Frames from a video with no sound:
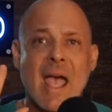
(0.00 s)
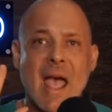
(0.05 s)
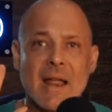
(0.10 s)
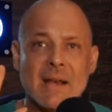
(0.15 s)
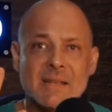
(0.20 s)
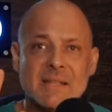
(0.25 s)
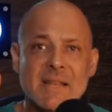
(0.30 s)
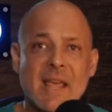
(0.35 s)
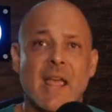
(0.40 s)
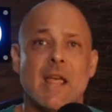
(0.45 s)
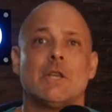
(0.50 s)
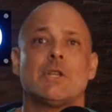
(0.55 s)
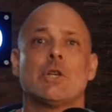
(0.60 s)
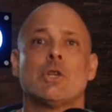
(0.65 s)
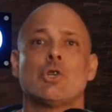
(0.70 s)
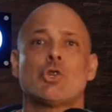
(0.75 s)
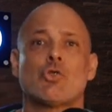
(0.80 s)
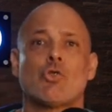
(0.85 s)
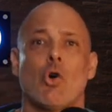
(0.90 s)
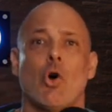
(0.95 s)
and takes
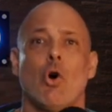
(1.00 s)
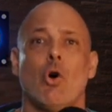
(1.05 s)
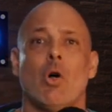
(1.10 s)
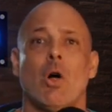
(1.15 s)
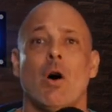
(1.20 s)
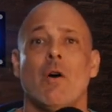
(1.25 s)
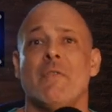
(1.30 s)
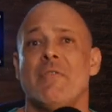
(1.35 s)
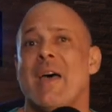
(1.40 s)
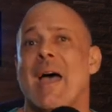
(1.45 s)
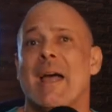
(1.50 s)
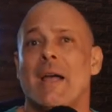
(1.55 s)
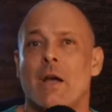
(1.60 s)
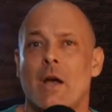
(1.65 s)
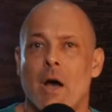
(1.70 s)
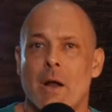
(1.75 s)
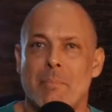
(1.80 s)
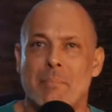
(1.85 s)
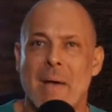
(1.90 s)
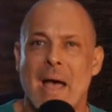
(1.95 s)
control of that
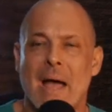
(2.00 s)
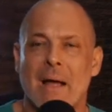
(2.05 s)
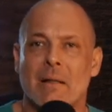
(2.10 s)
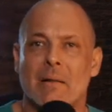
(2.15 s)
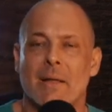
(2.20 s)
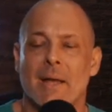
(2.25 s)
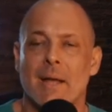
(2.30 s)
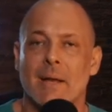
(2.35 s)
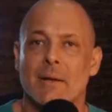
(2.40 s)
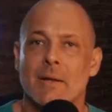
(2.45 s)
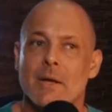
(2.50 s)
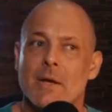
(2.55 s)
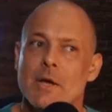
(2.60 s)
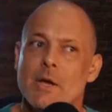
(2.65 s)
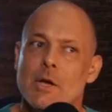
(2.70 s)
cutback lane.